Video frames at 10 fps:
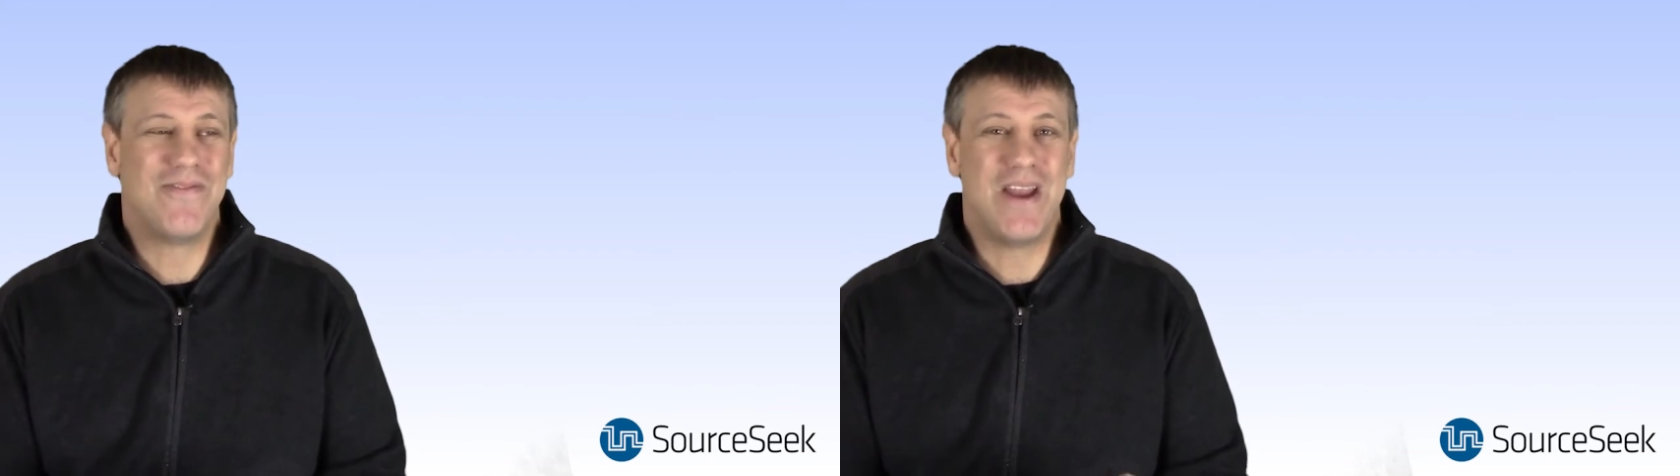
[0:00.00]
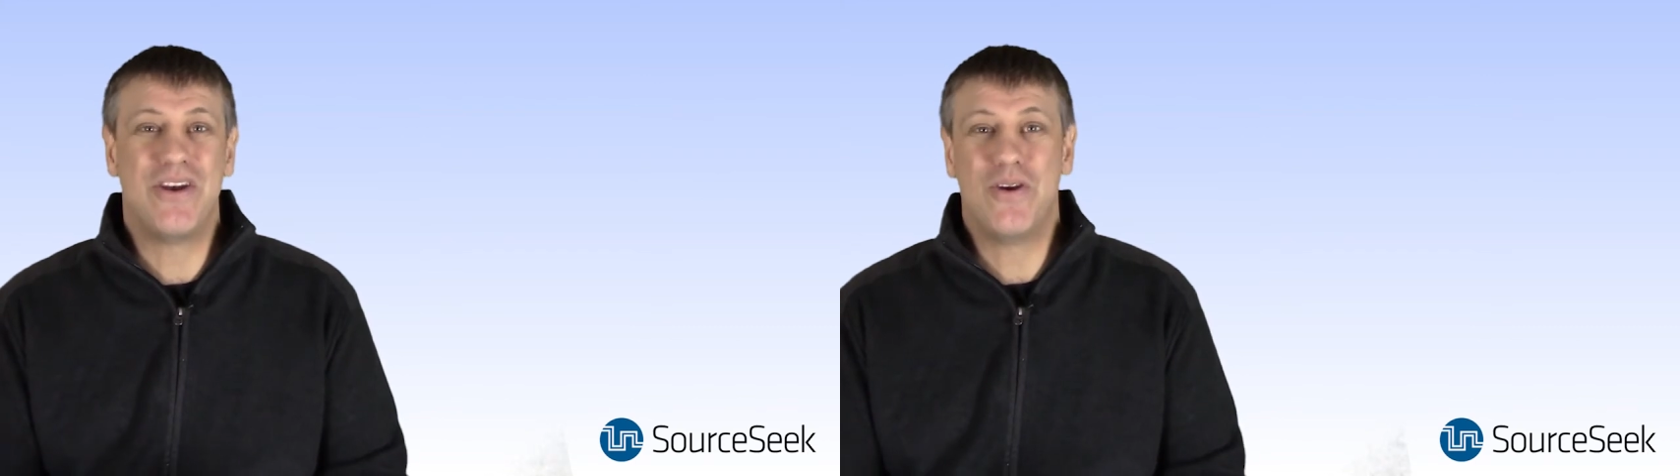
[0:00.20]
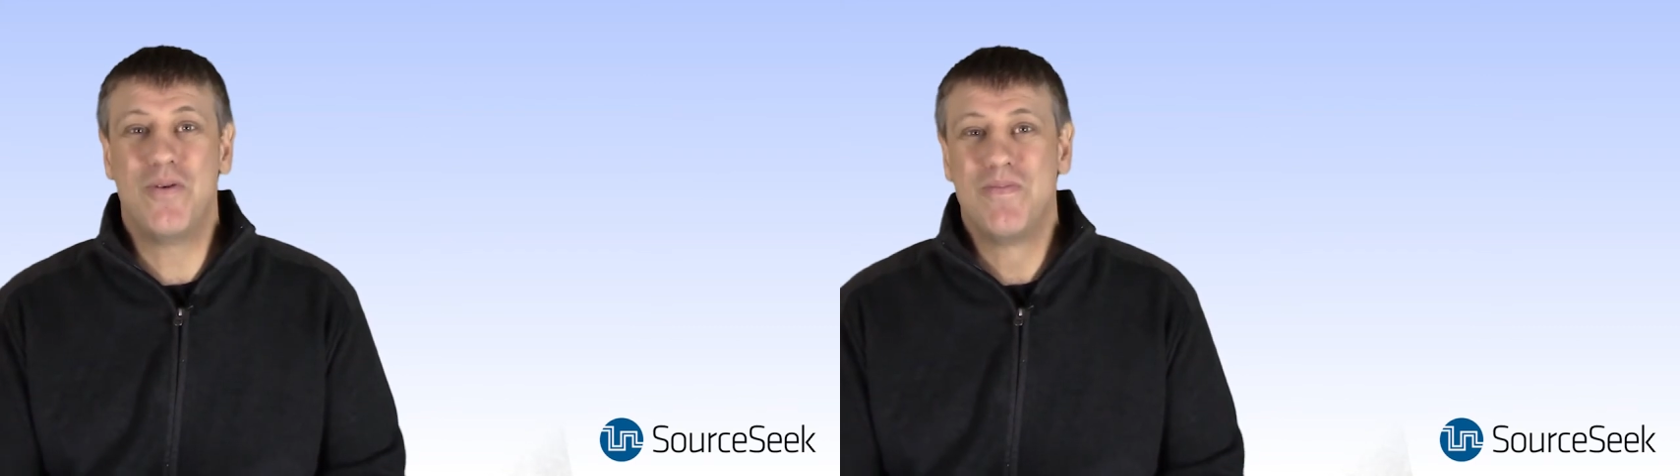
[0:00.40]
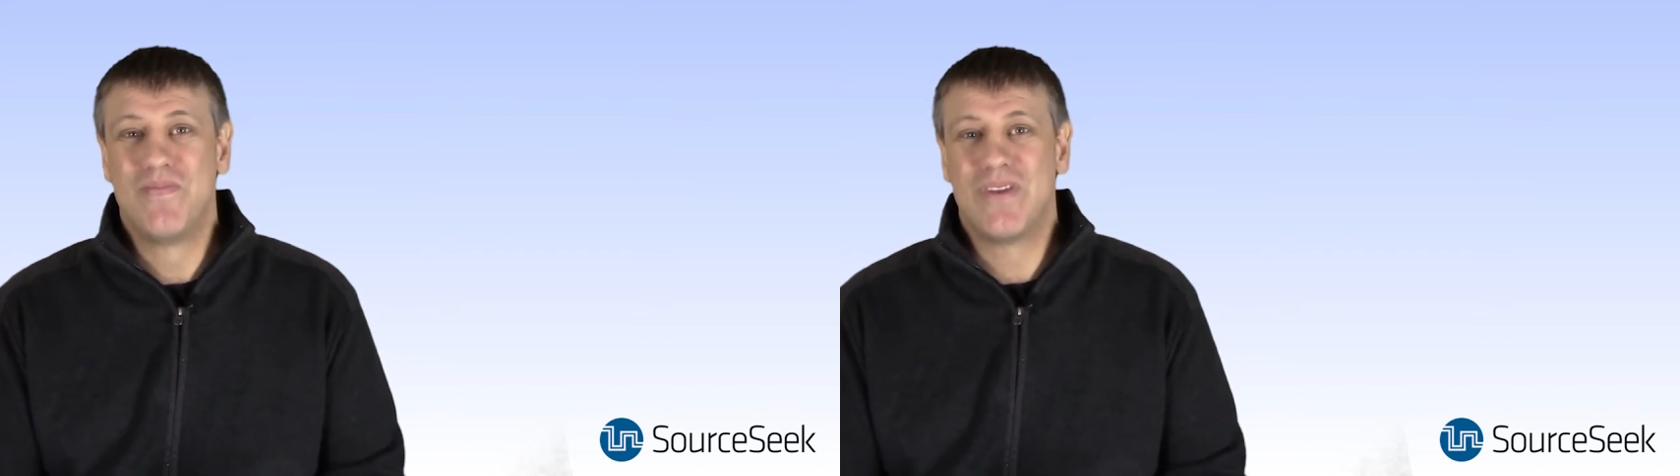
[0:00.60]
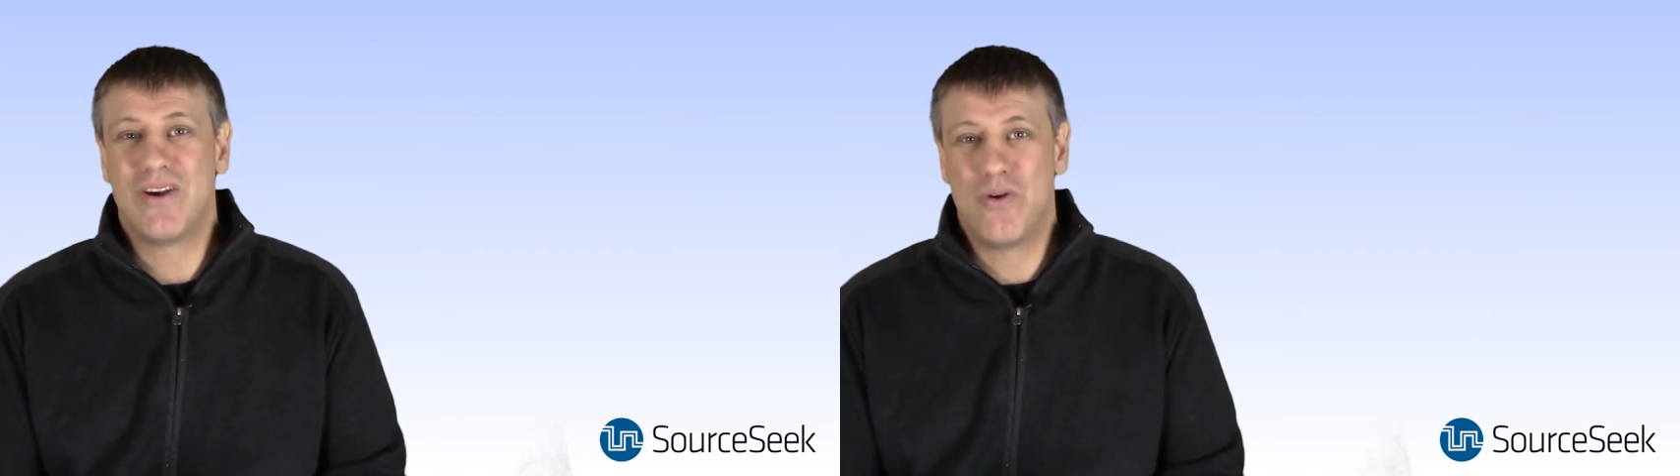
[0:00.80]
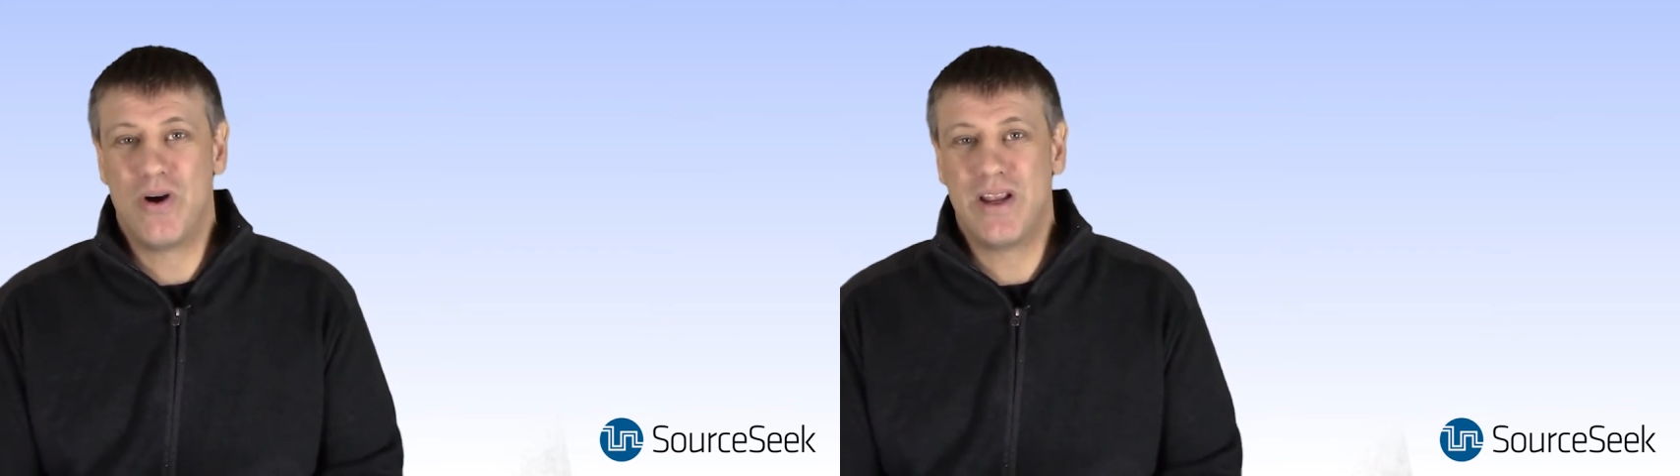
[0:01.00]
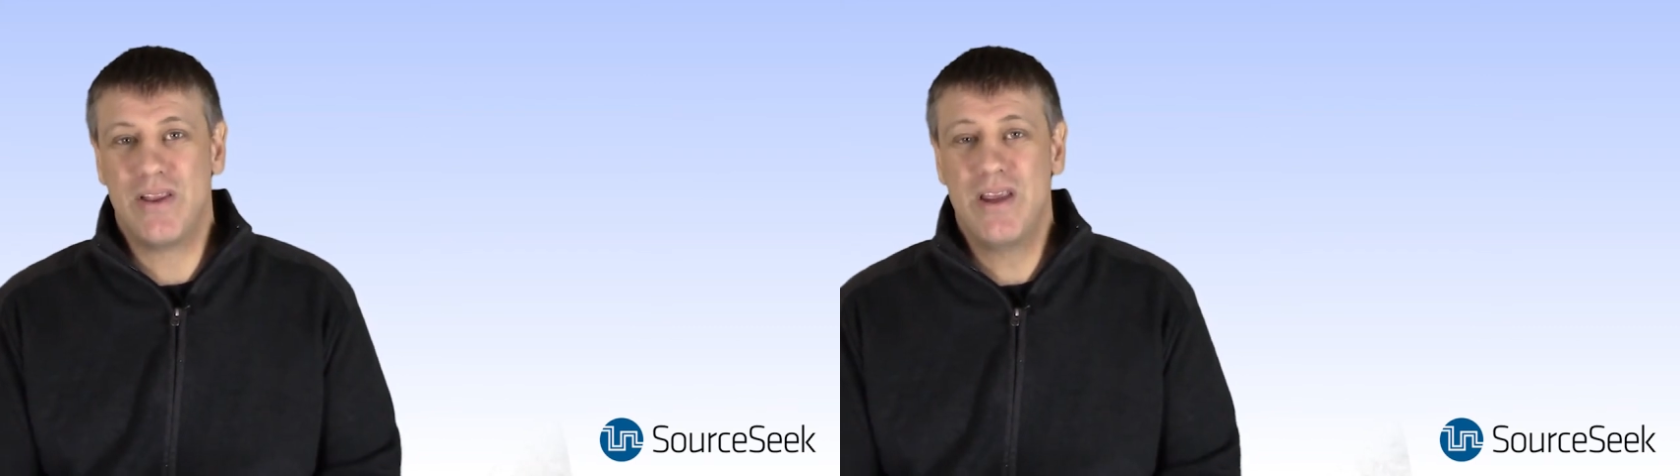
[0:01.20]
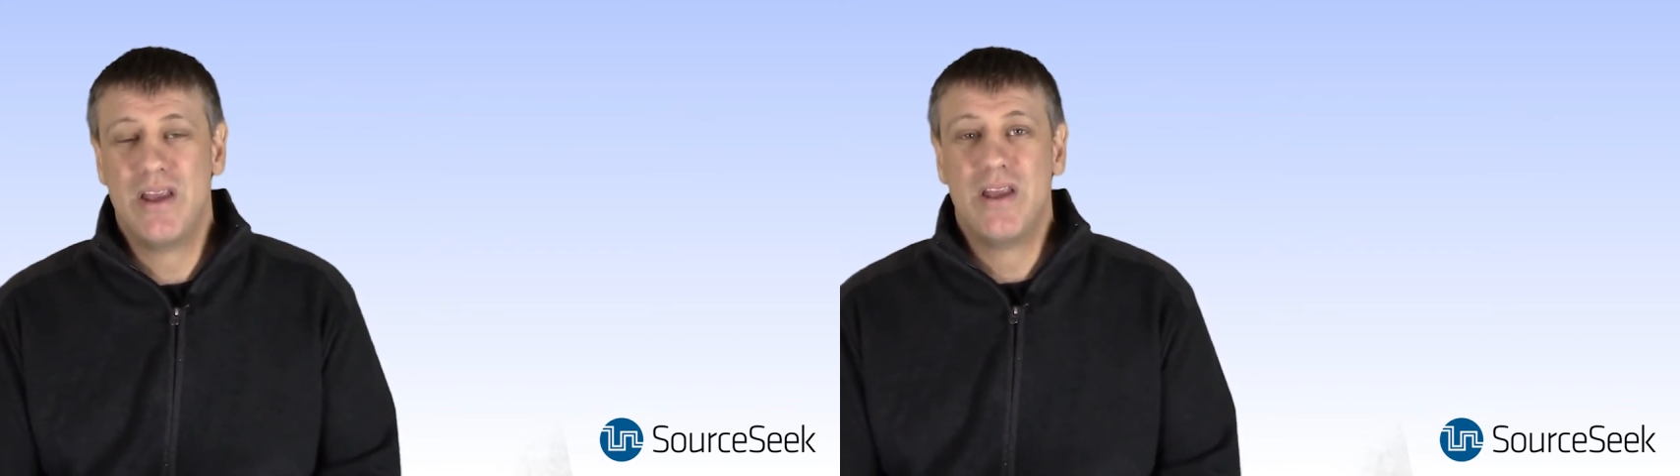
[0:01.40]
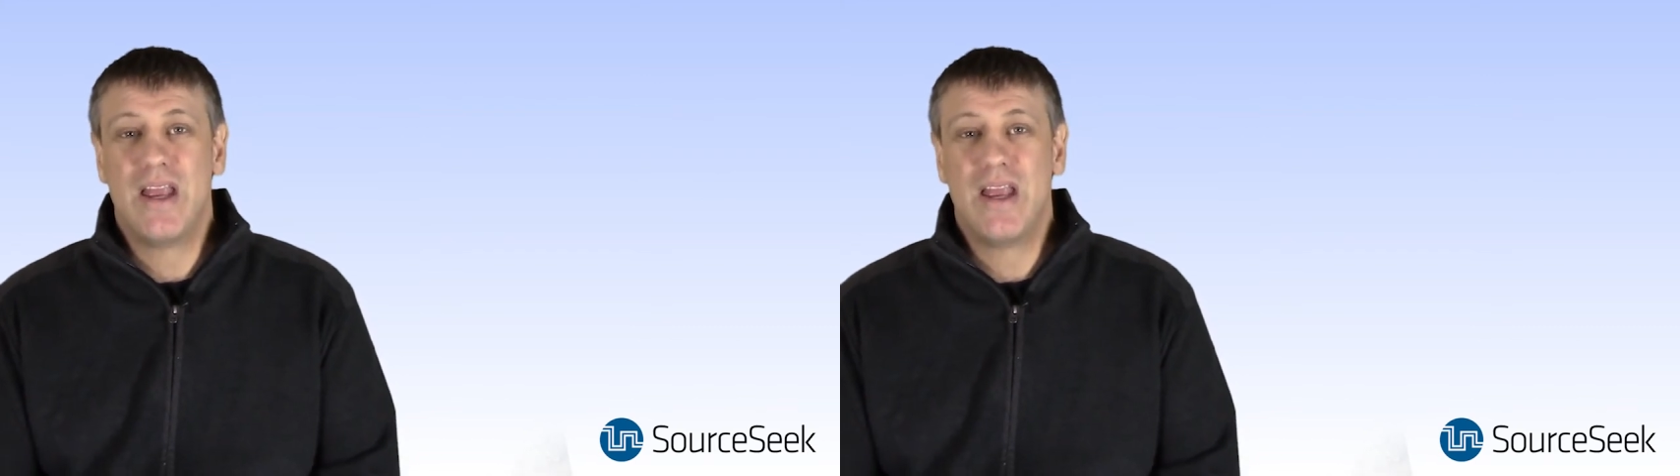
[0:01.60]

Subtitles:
venue accordingly,